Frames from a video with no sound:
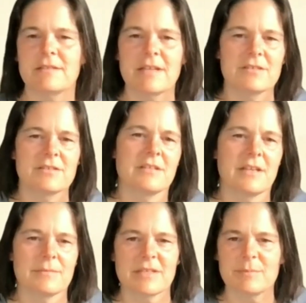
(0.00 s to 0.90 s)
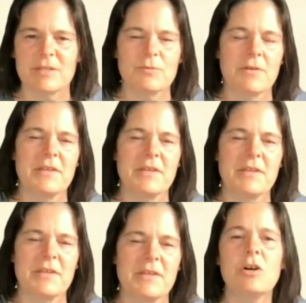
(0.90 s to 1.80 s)
1,000 times, that'd be
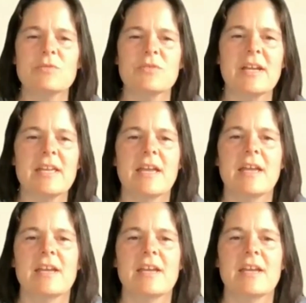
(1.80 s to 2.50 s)
12,000 homes, right?